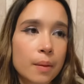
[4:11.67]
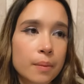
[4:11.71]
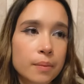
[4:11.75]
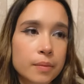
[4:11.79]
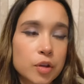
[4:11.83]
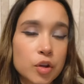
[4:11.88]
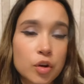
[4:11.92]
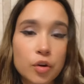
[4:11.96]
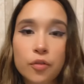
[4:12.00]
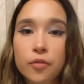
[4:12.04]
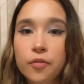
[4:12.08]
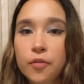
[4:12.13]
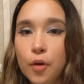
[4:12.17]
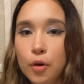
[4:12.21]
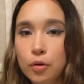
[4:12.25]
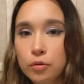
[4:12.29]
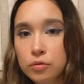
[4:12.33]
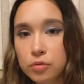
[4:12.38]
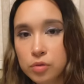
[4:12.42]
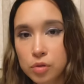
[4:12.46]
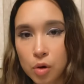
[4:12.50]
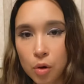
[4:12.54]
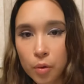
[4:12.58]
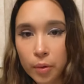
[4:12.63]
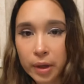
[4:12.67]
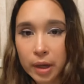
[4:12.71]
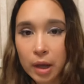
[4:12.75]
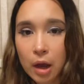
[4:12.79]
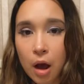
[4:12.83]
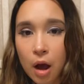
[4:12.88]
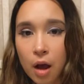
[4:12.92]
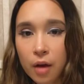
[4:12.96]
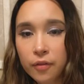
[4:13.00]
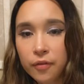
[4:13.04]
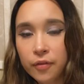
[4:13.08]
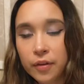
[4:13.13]
your phone's going
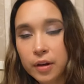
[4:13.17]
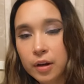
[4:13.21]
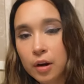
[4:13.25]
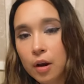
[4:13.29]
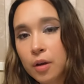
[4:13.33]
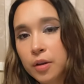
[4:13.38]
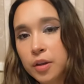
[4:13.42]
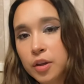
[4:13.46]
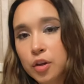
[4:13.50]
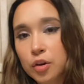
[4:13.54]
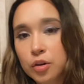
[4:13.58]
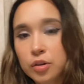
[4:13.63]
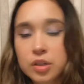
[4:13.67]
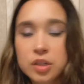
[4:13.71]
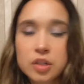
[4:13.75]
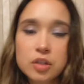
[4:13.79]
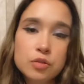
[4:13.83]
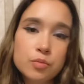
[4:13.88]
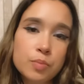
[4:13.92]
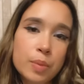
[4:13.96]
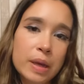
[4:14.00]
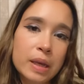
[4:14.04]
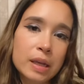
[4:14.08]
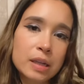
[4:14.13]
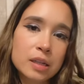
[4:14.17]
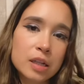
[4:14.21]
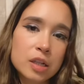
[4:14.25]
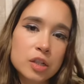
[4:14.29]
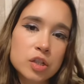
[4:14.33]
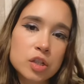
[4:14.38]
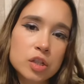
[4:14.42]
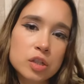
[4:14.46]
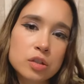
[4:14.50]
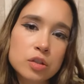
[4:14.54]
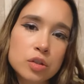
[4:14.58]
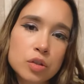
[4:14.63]
off and you're just paying
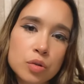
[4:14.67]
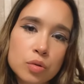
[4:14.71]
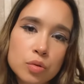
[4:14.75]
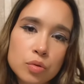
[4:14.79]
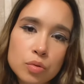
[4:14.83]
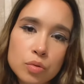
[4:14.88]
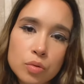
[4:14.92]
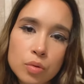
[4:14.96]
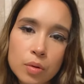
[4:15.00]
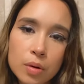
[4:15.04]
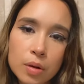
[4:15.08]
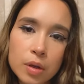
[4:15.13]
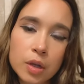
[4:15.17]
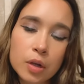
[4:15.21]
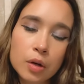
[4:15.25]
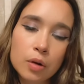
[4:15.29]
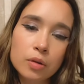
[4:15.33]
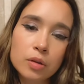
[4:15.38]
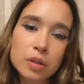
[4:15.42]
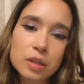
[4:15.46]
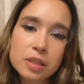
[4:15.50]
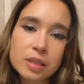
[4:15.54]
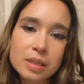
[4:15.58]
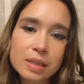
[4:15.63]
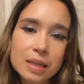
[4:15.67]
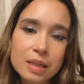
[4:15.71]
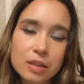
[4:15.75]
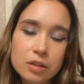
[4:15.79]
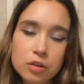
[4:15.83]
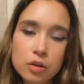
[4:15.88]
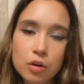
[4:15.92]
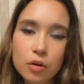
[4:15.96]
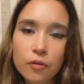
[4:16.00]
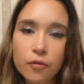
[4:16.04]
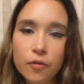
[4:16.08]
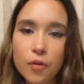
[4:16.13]
attention to, listening
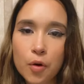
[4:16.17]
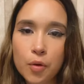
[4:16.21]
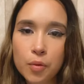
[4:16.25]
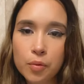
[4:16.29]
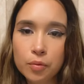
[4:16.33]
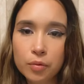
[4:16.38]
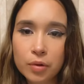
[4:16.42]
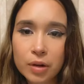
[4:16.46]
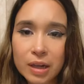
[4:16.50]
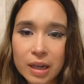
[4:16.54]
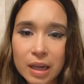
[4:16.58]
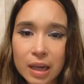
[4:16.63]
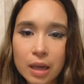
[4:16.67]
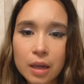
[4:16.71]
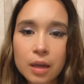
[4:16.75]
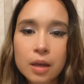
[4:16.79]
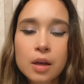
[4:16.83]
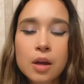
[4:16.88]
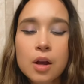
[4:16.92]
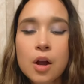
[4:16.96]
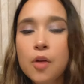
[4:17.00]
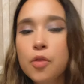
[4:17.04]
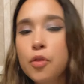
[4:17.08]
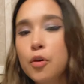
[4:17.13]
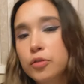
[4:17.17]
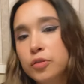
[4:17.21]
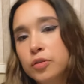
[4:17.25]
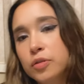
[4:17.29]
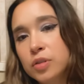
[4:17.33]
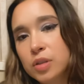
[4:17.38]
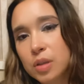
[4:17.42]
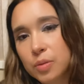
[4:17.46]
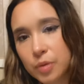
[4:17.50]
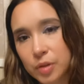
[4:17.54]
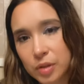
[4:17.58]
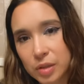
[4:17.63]
to your phone ringing. Those are
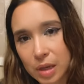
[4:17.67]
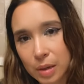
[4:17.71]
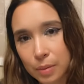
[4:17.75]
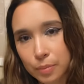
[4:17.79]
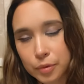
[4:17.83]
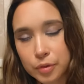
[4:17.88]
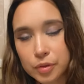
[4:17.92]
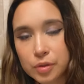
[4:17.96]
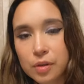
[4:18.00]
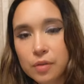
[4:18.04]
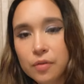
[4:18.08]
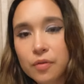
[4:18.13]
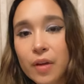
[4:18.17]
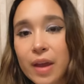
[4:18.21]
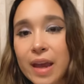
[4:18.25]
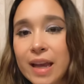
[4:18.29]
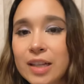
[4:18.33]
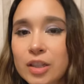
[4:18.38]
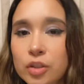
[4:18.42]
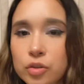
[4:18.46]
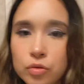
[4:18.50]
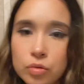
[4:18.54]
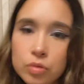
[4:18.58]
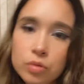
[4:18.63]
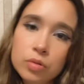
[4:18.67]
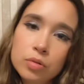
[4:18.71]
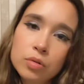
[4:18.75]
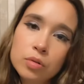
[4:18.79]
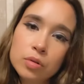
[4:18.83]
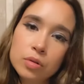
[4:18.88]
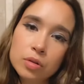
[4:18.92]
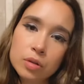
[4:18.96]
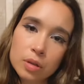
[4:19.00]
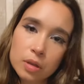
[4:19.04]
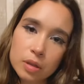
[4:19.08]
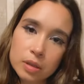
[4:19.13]
some examples of
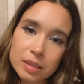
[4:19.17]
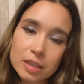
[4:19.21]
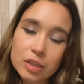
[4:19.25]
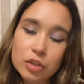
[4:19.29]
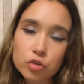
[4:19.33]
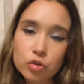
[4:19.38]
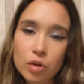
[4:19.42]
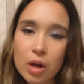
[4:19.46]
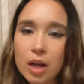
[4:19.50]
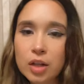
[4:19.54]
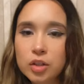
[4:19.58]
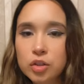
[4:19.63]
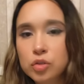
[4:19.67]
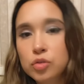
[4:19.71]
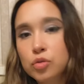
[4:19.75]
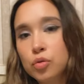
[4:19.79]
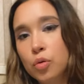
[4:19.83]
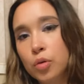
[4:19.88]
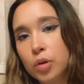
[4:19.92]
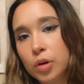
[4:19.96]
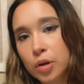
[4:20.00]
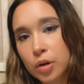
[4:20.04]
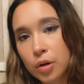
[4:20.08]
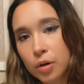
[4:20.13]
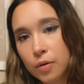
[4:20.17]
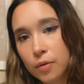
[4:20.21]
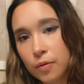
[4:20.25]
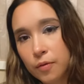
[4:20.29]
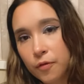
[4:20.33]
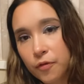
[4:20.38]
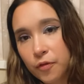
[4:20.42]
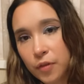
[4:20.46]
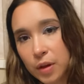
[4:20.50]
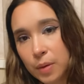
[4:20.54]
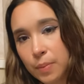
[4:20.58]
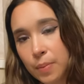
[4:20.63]
external distractions or
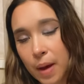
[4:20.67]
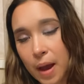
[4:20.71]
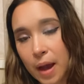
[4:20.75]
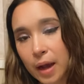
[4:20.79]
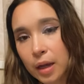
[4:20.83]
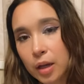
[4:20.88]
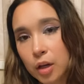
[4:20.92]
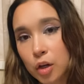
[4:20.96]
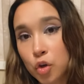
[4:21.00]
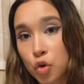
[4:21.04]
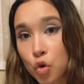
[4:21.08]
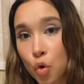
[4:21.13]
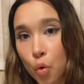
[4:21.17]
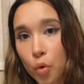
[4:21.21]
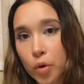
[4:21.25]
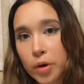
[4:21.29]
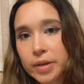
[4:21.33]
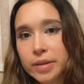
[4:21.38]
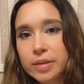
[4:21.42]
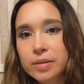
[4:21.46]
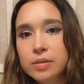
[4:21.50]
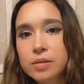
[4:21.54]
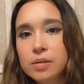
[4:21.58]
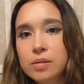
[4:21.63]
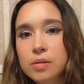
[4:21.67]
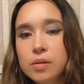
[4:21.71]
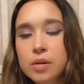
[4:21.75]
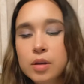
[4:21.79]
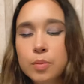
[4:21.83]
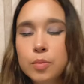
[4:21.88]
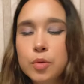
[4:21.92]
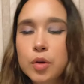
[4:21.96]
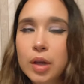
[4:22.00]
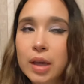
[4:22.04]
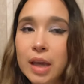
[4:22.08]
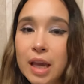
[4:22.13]
feedback noise,
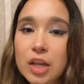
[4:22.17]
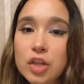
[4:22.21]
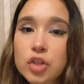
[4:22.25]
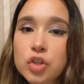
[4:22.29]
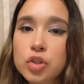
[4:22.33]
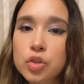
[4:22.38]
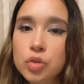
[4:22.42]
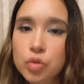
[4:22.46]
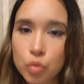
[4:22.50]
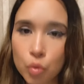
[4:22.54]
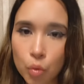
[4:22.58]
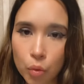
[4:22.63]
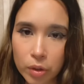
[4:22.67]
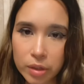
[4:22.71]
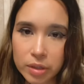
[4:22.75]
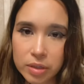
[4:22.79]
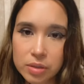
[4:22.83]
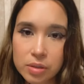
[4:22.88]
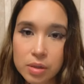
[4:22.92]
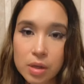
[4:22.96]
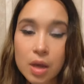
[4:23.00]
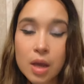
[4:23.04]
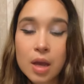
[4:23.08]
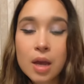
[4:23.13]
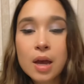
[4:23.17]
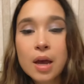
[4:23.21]
communication noise.